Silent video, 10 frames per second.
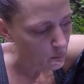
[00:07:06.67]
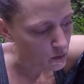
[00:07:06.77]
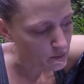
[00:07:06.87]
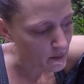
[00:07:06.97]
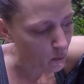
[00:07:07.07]

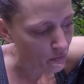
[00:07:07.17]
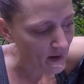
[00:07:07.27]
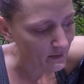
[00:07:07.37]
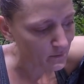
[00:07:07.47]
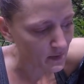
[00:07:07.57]
would be
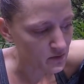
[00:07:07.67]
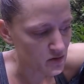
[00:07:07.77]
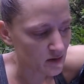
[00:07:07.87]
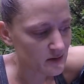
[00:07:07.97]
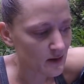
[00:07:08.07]

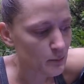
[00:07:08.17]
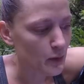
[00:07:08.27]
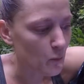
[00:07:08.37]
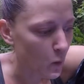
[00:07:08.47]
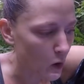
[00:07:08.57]

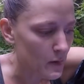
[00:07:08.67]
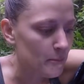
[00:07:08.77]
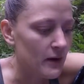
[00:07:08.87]
1,599.1